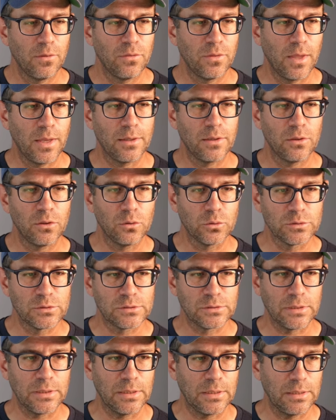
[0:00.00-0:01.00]
then you'll
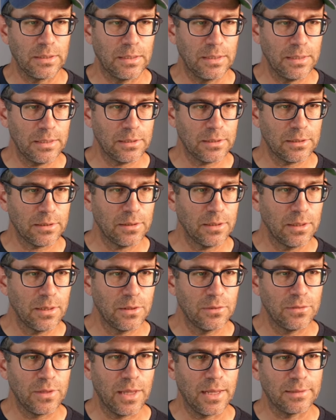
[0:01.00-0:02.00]
see here
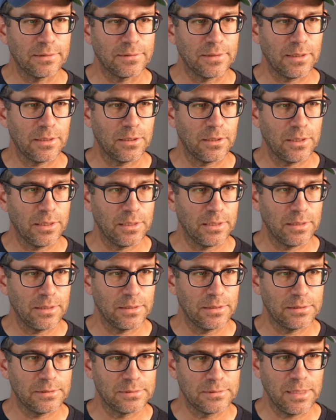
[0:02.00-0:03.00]
that there
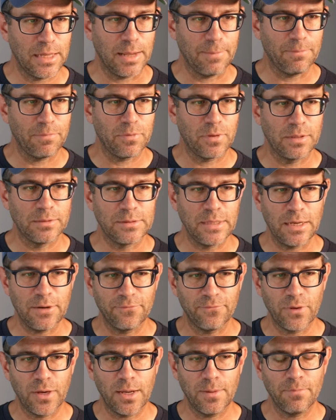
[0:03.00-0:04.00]
is, yeah, a data
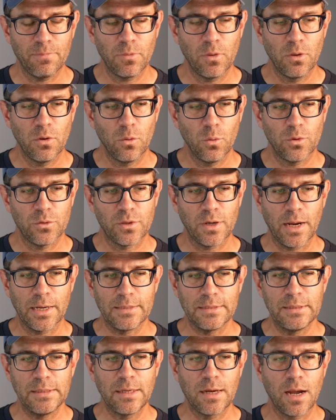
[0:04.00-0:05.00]
frame with an
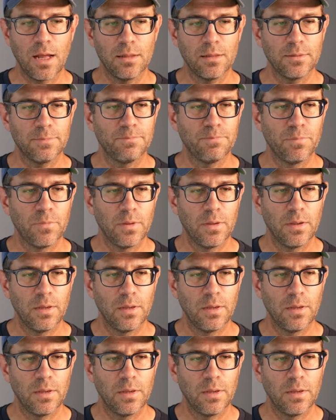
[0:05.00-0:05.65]
ID column,